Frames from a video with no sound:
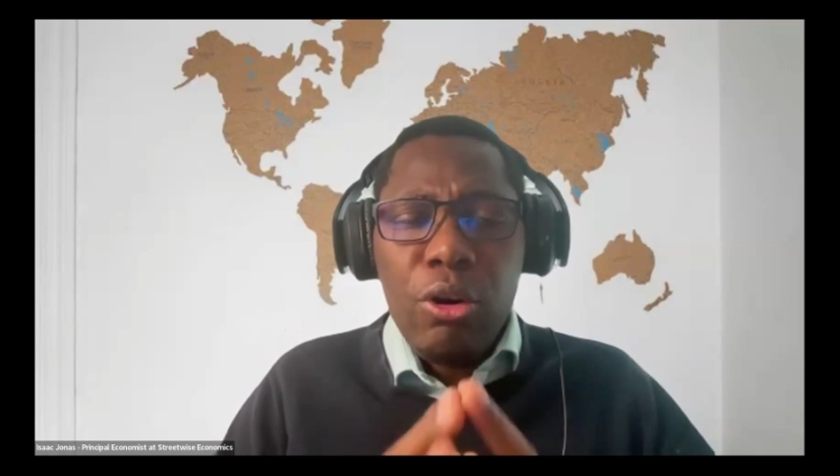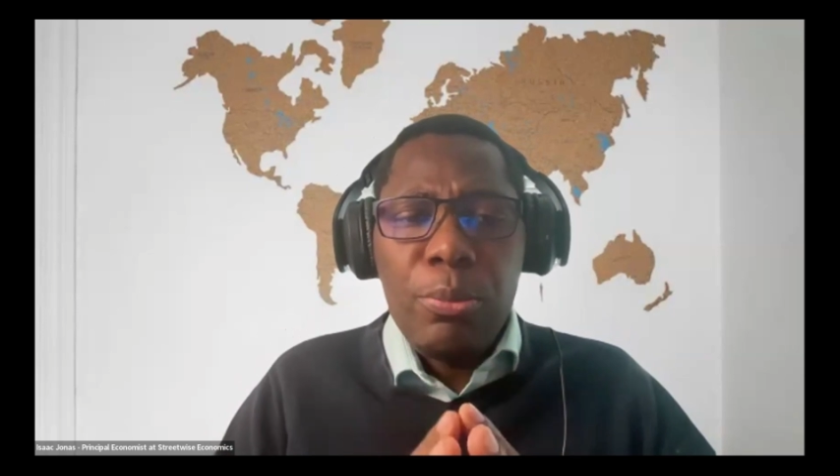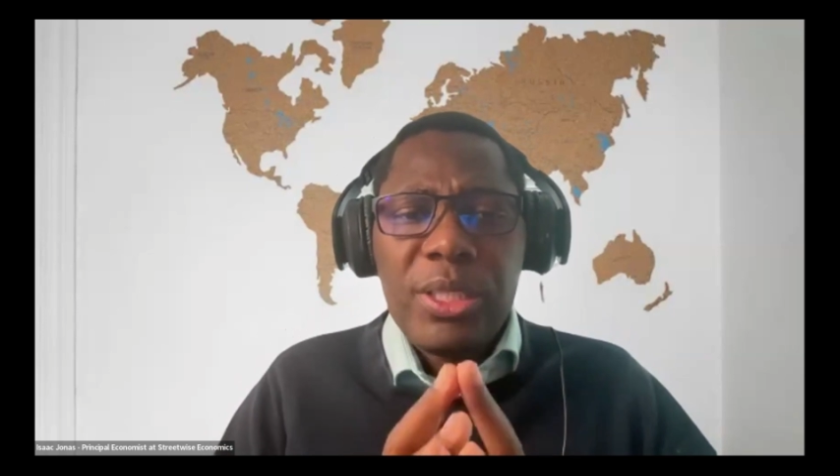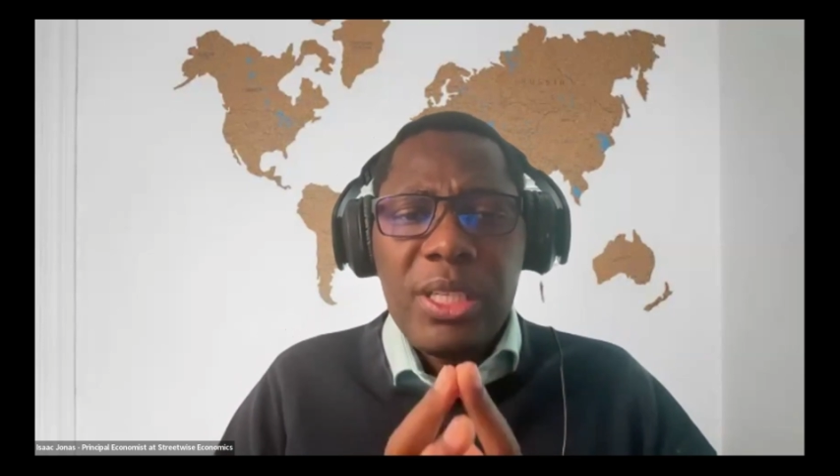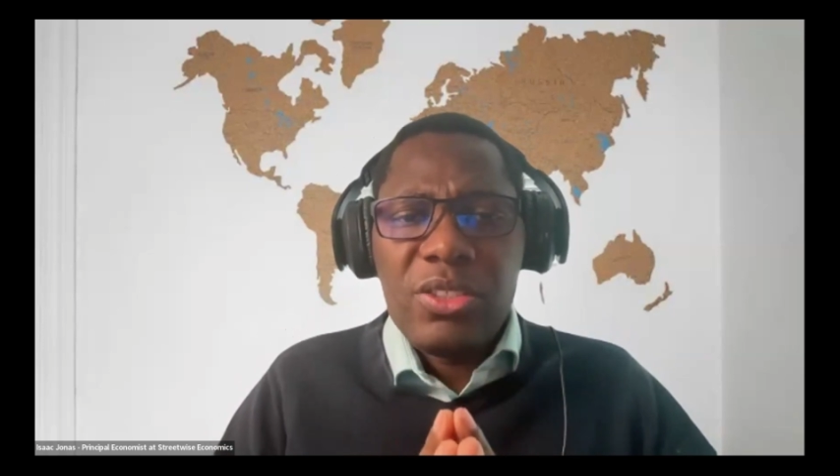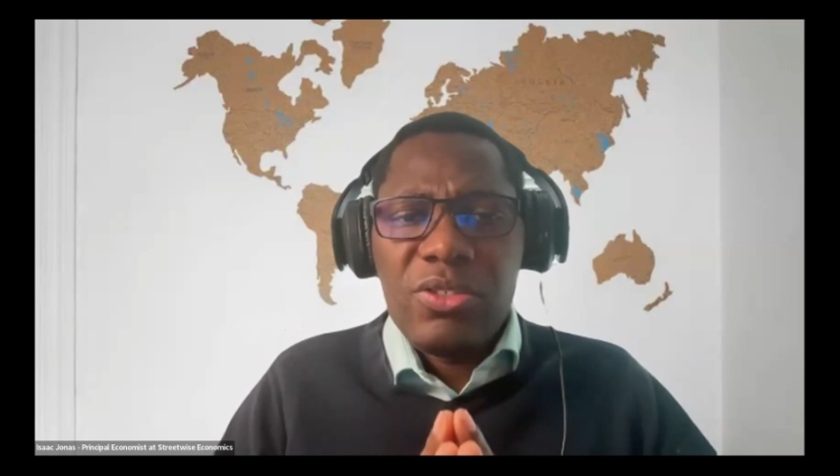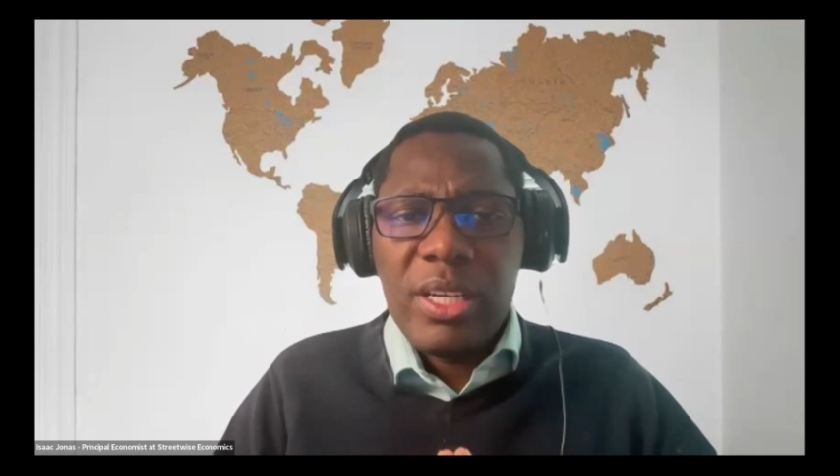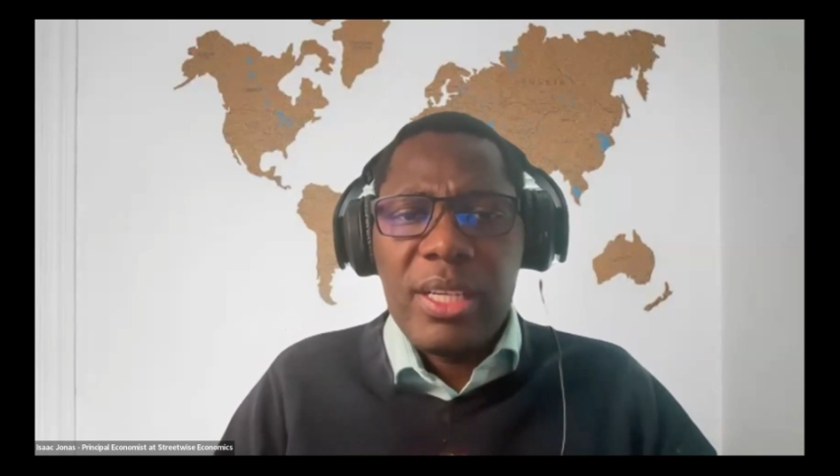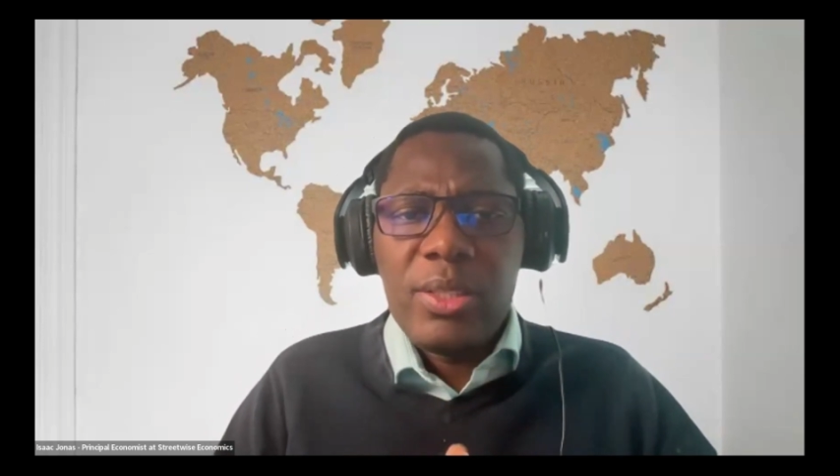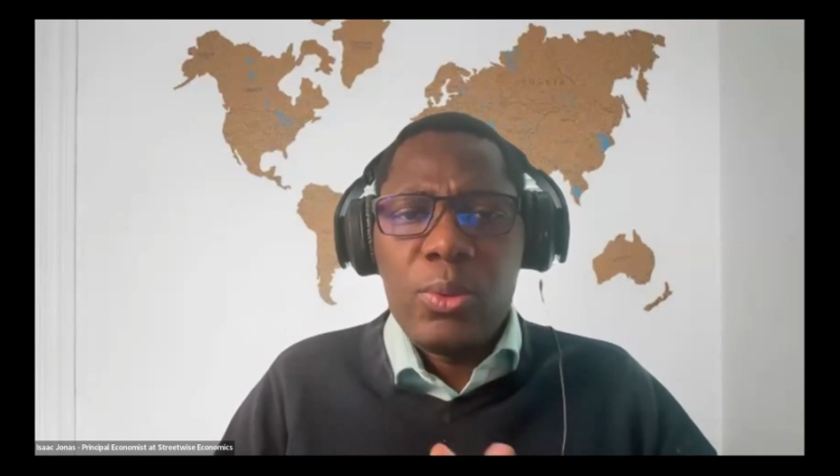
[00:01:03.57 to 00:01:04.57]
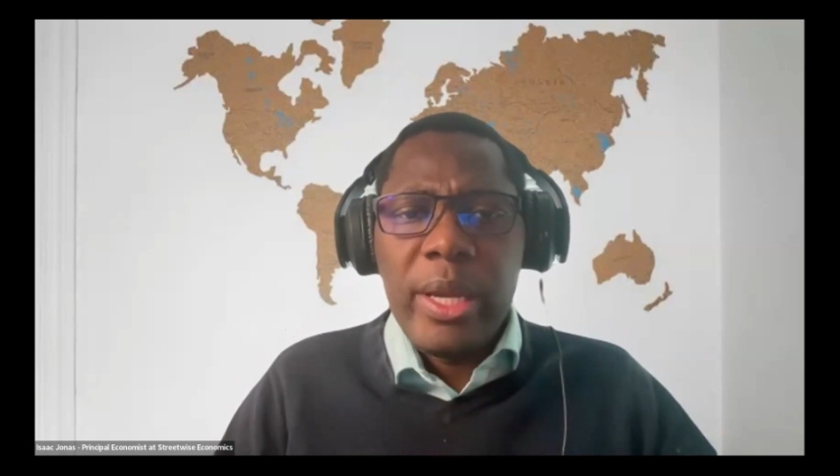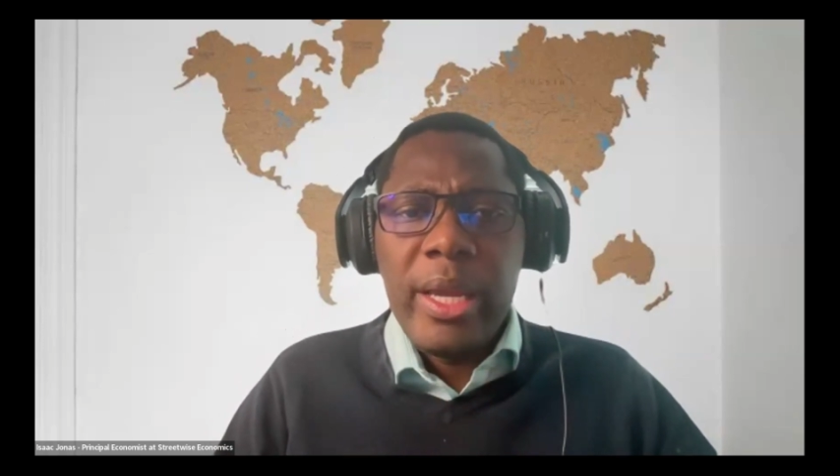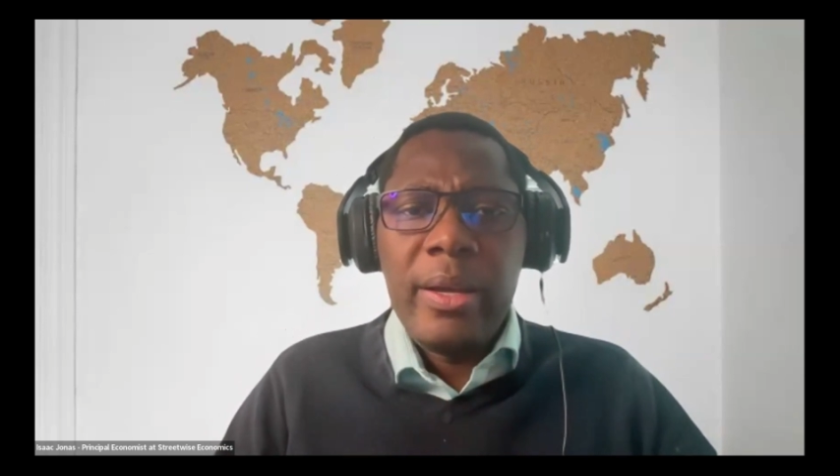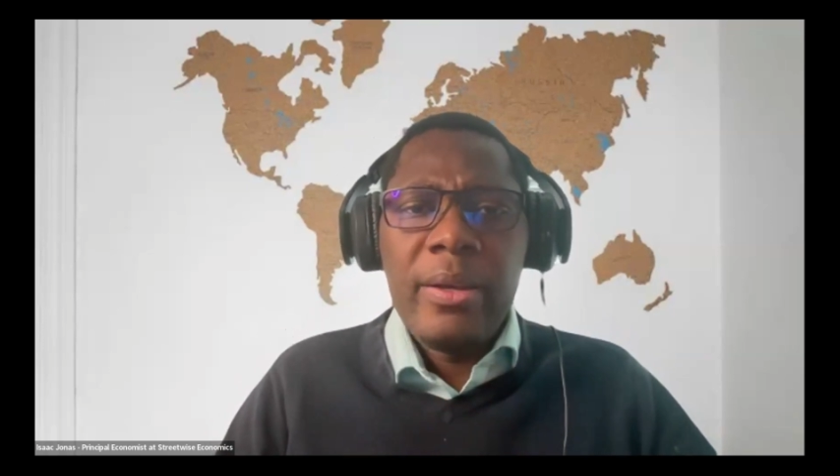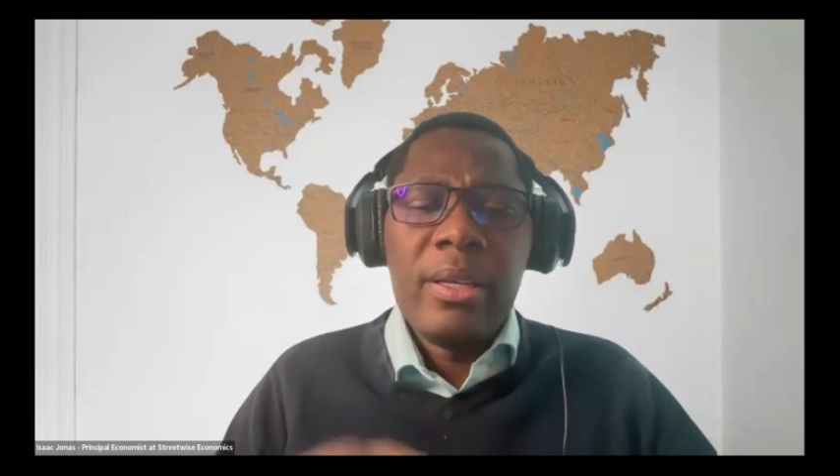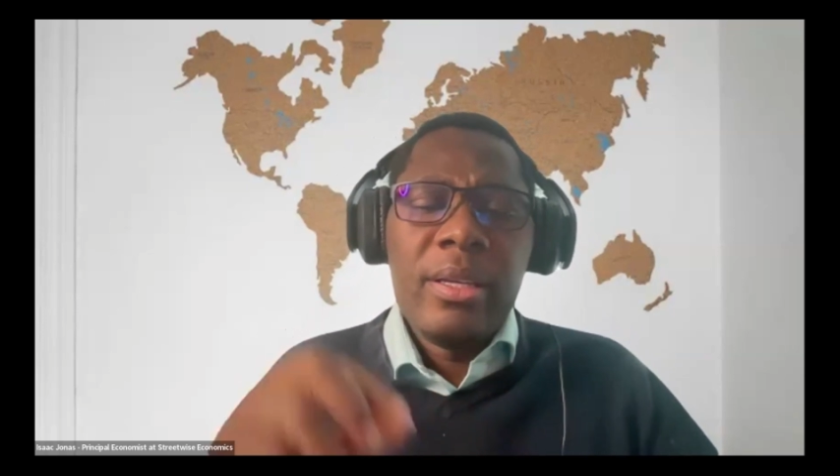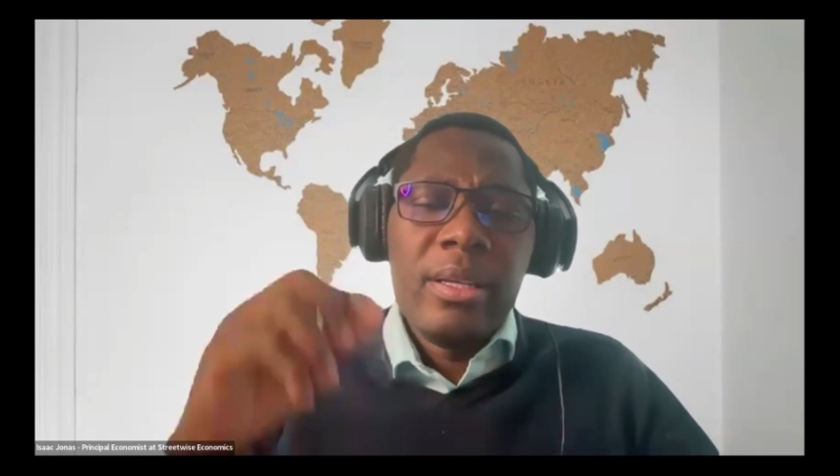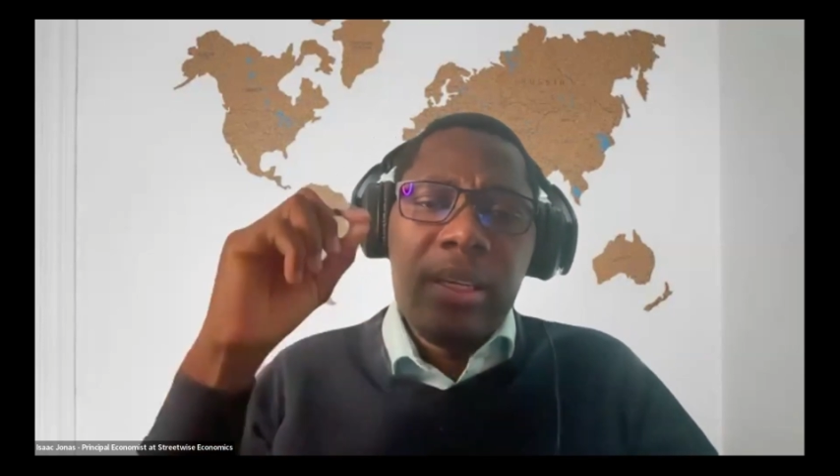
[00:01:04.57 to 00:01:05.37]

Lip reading: an option strategy where